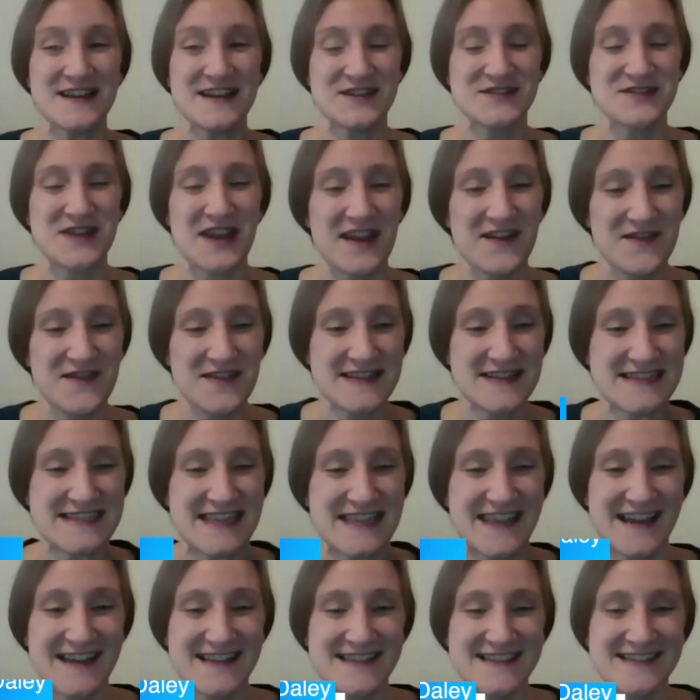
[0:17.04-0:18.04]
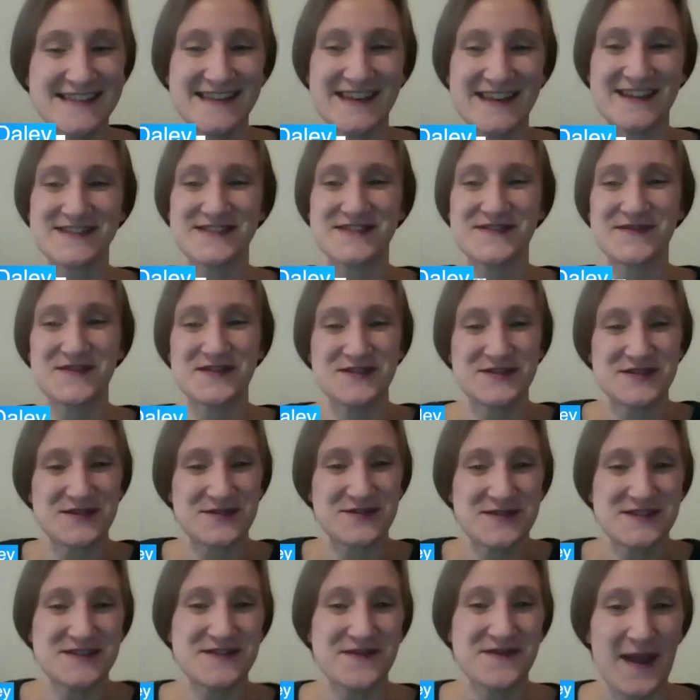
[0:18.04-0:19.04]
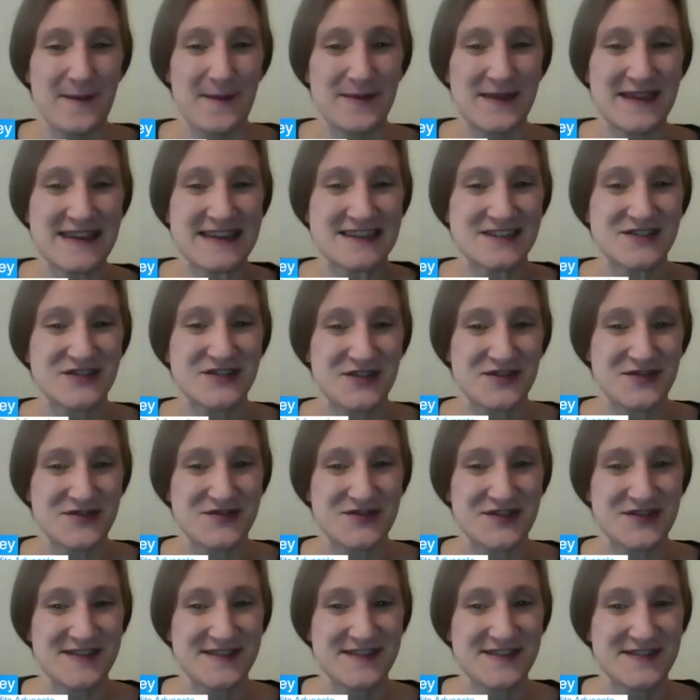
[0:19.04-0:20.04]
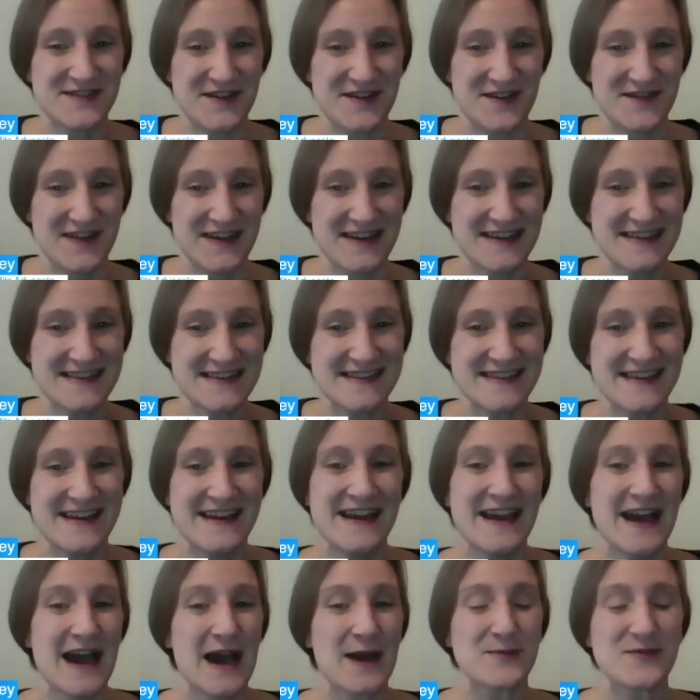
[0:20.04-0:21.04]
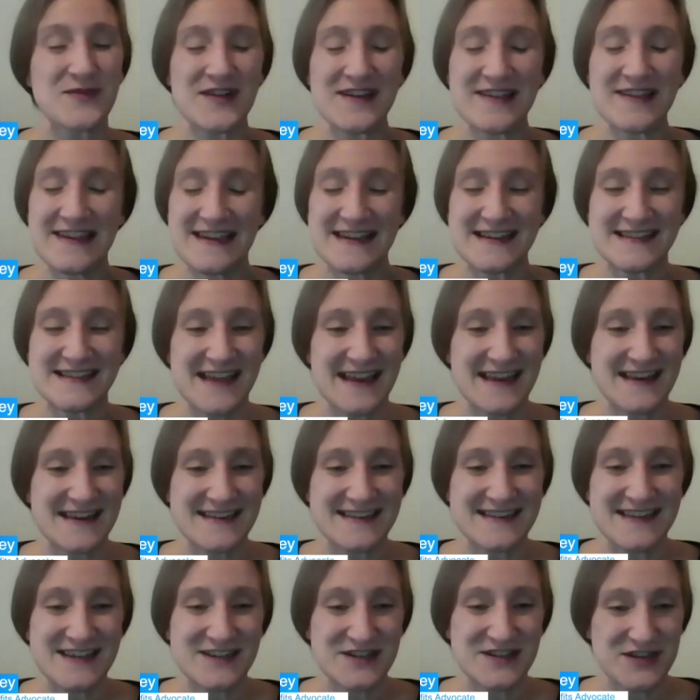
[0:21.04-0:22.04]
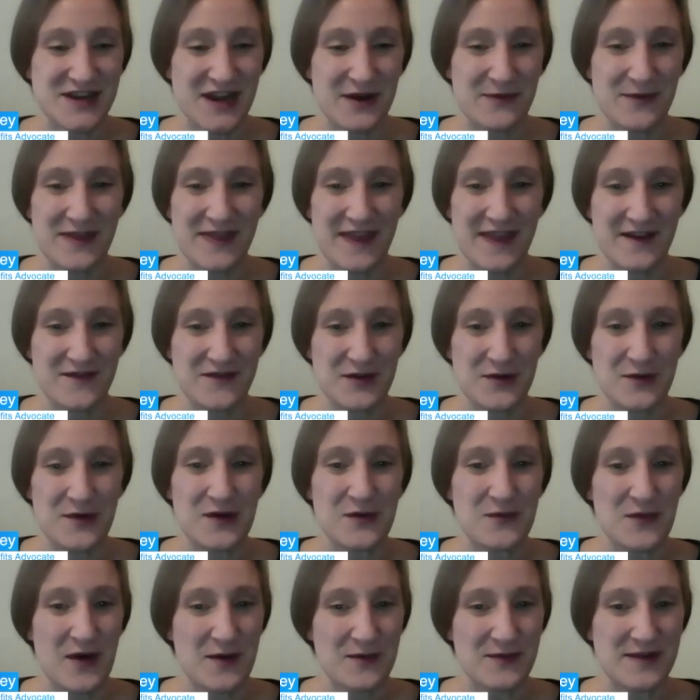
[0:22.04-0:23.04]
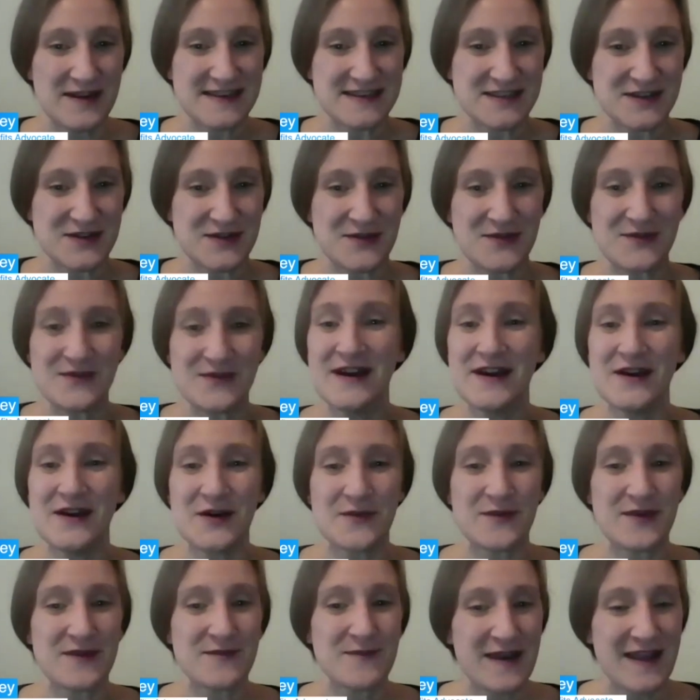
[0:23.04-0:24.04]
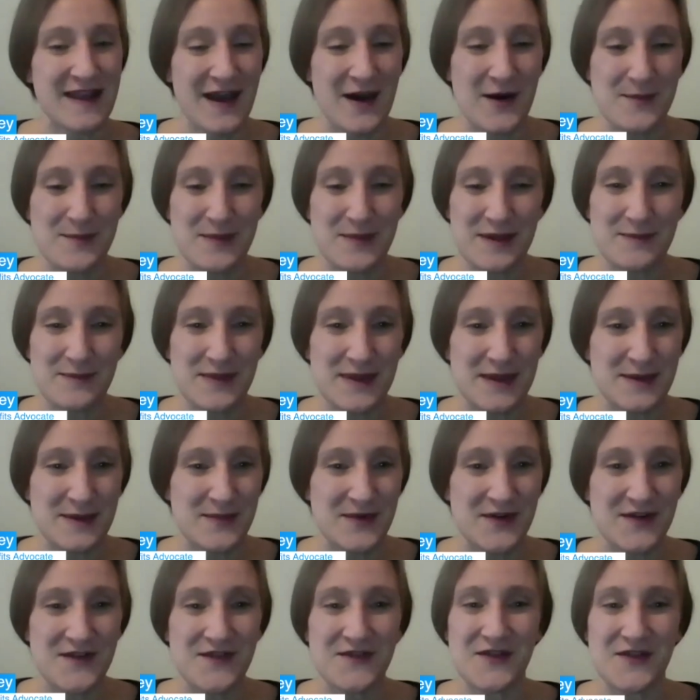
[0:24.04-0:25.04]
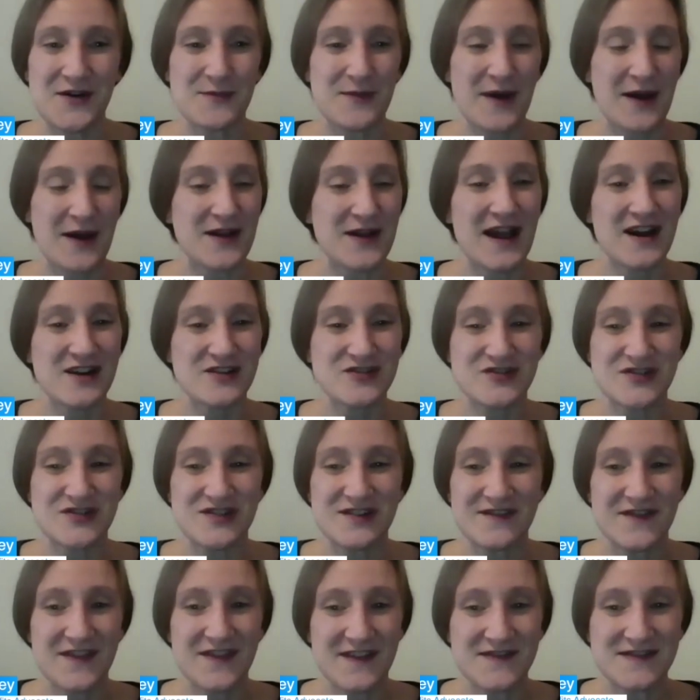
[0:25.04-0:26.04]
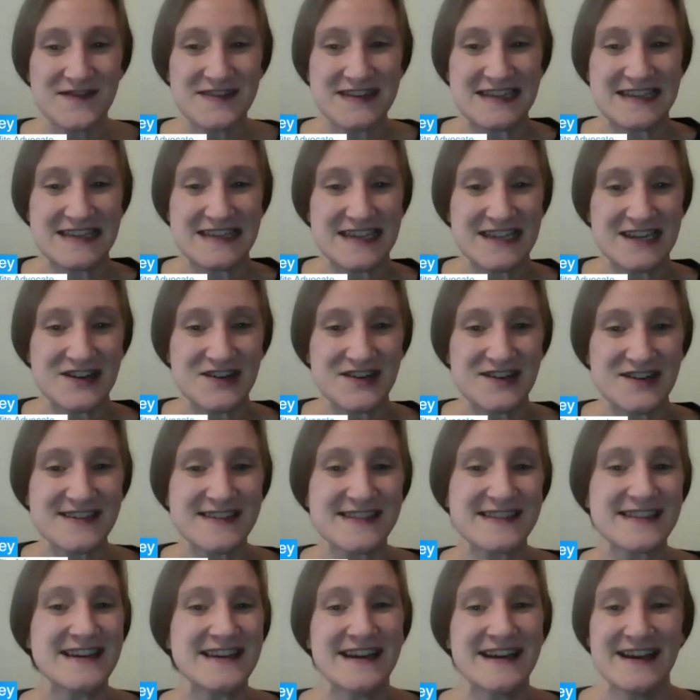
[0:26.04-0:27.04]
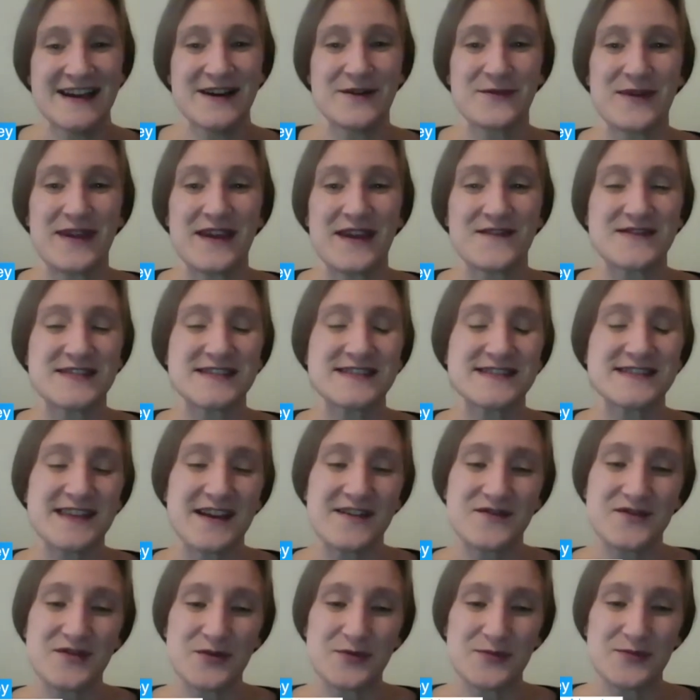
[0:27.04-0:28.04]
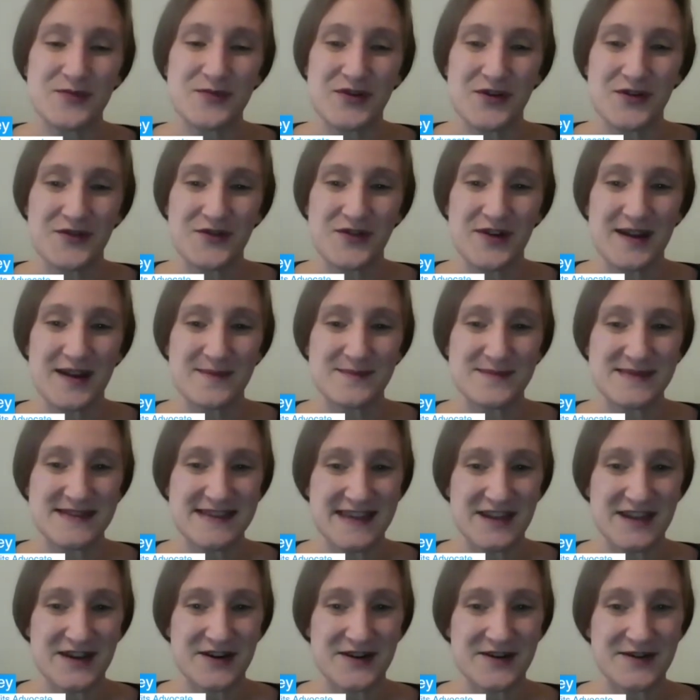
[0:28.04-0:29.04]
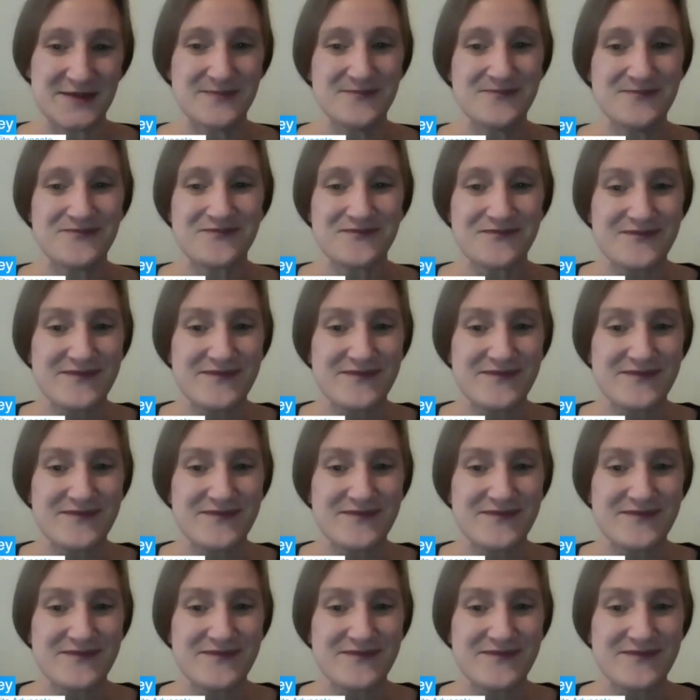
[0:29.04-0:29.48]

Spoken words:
JF&CS stands for Jewish Family and Children's Service. I'm really excited to share with everyone what we do. We've been helping people for about 150 years. We have several programs here